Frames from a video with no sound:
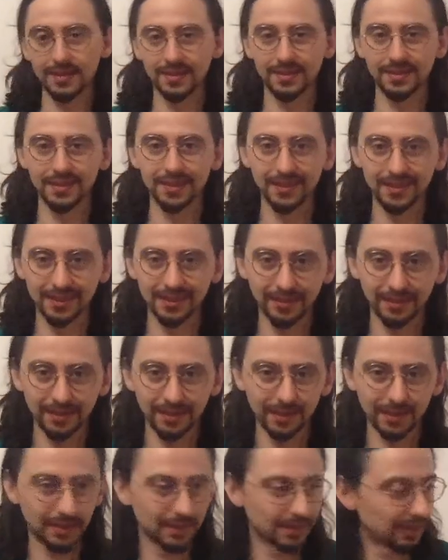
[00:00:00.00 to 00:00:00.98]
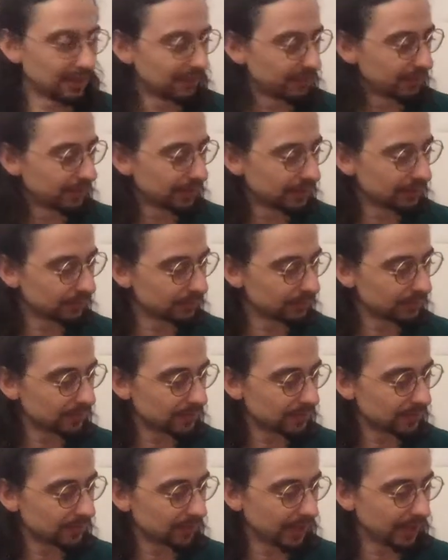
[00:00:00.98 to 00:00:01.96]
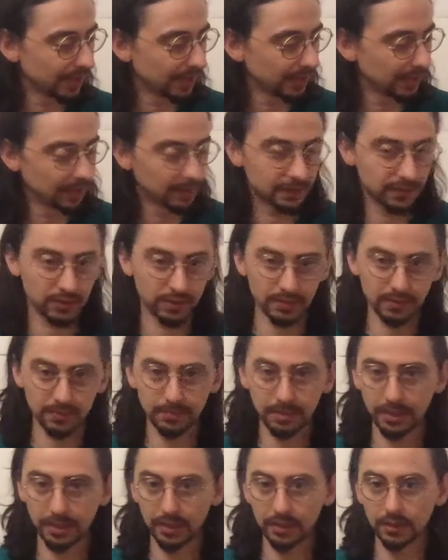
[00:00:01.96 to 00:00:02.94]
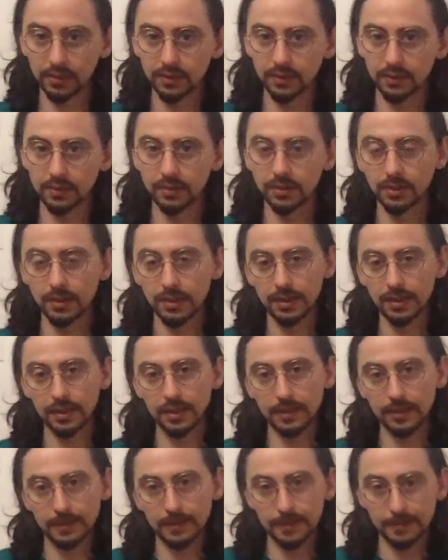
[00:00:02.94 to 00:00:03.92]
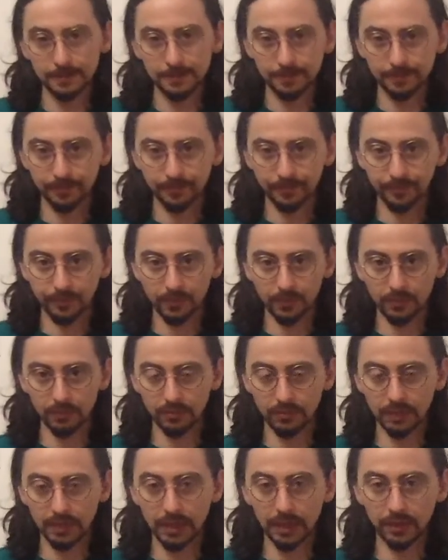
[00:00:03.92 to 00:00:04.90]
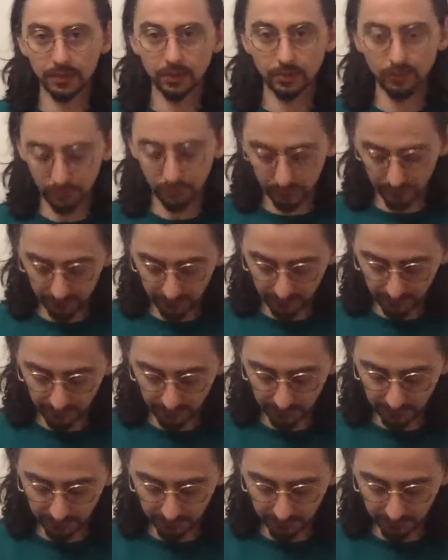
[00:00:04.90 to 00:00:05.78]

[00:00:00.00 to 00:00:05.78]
Another thing that I've been training is just playing the 8 notes,